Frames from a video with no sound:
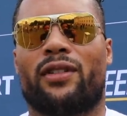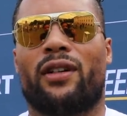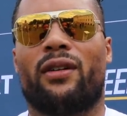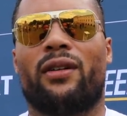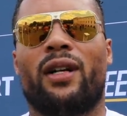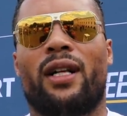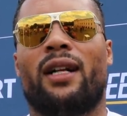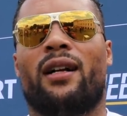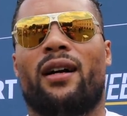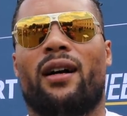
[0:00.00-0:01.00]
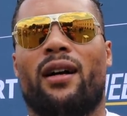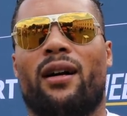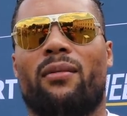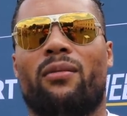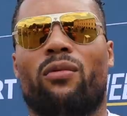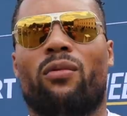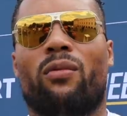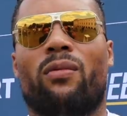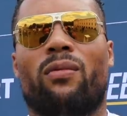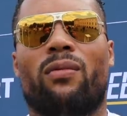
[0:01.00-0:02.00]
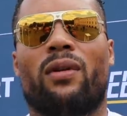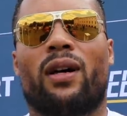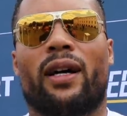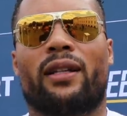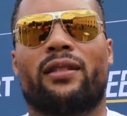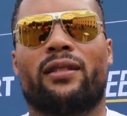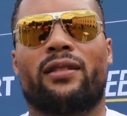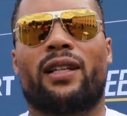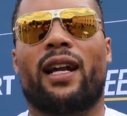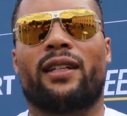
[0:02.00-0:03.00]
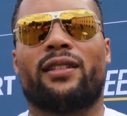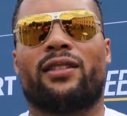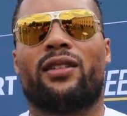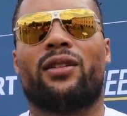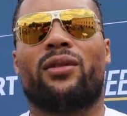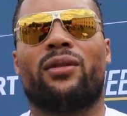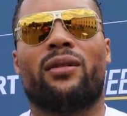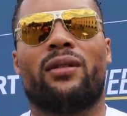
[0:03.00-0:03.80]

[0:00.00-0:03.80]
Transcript: So, um, like Salas is still